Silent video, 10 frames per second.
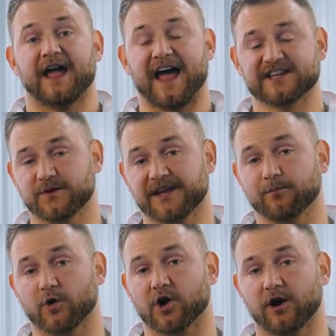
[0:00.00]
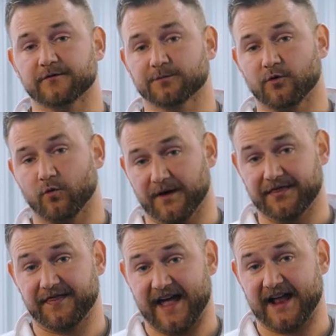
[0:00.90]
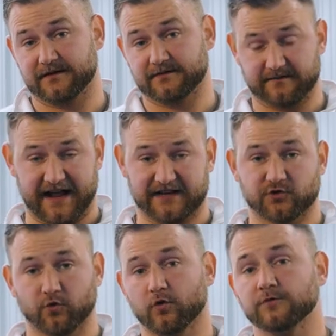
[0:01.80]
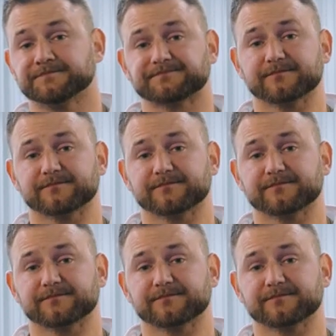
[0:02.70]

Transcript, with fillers: As we get more comfortable with that, that tool,